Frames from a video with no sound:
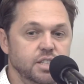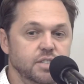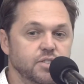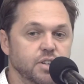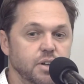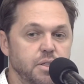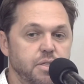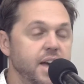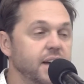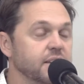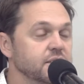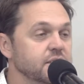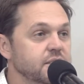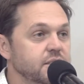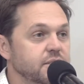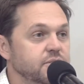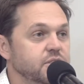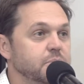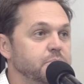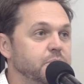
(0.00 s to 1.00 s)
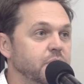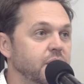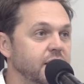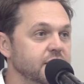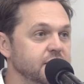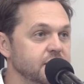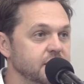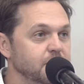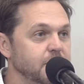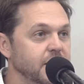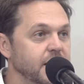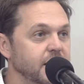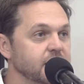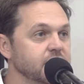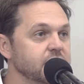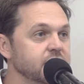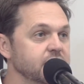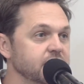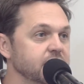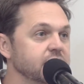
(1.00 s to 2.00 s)
you've got thousands of suppliers in the
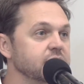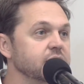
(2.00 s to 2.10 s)
market,